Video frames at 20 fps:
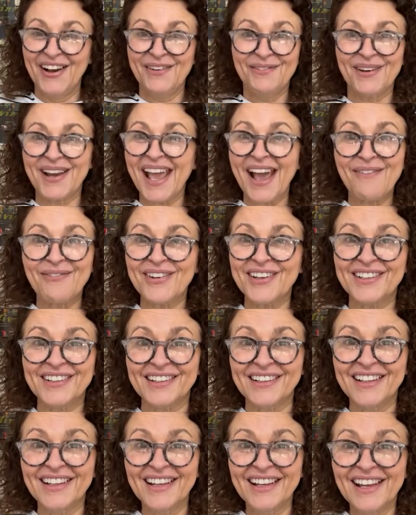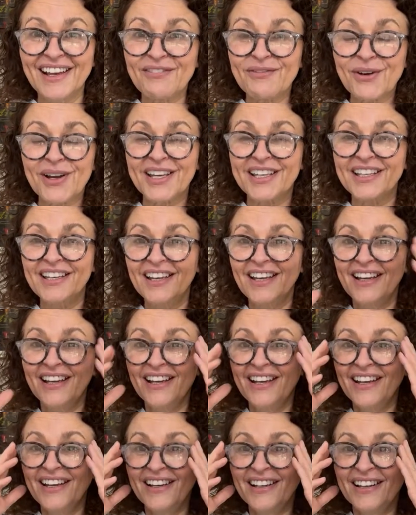we haven't, have we?
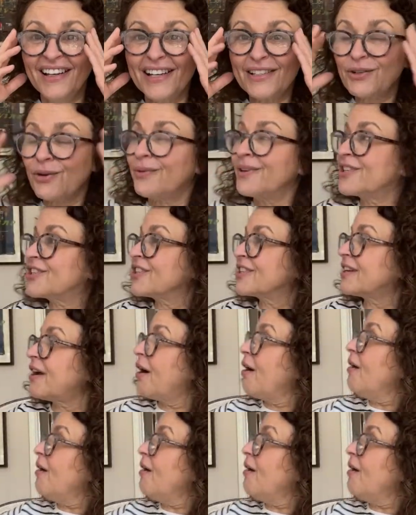It's always just like,